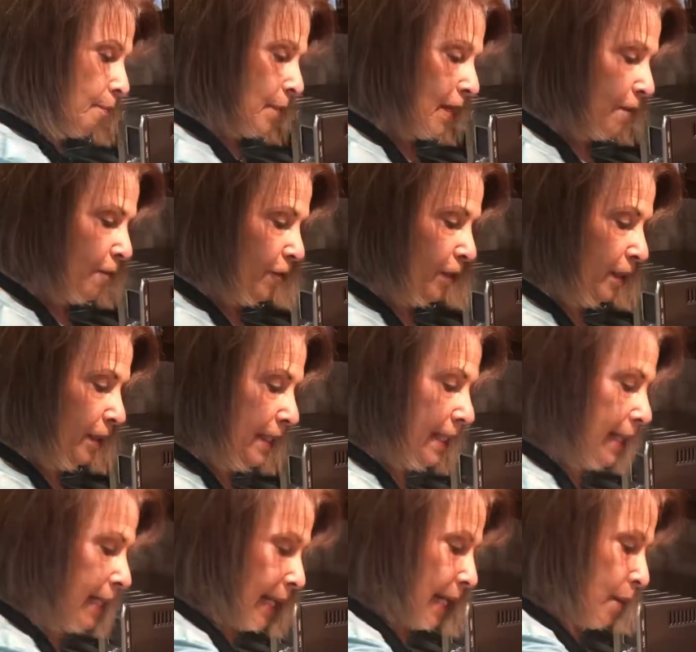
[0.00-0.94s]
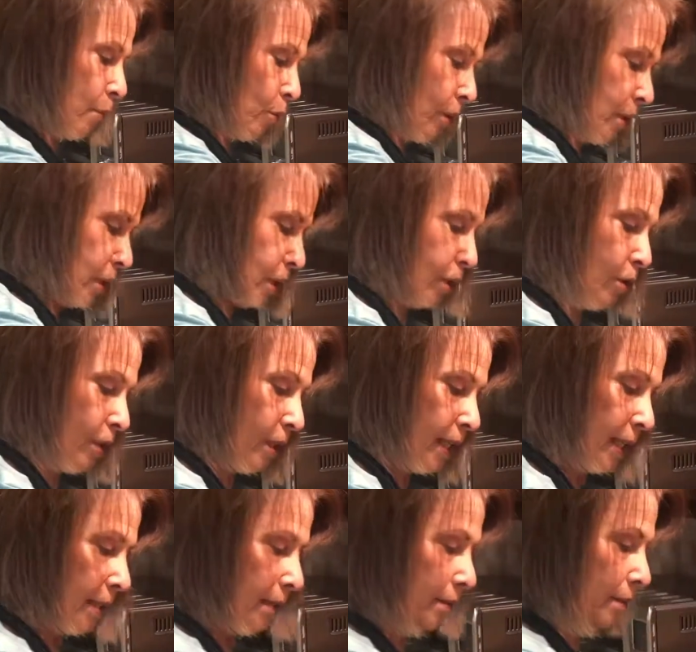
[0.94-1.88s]
meat filling, and we're going to
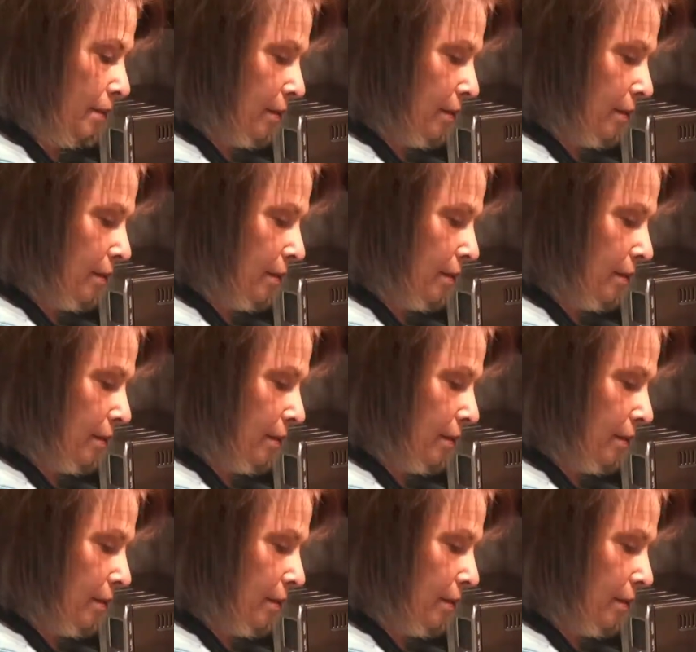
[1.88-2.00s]
cook it.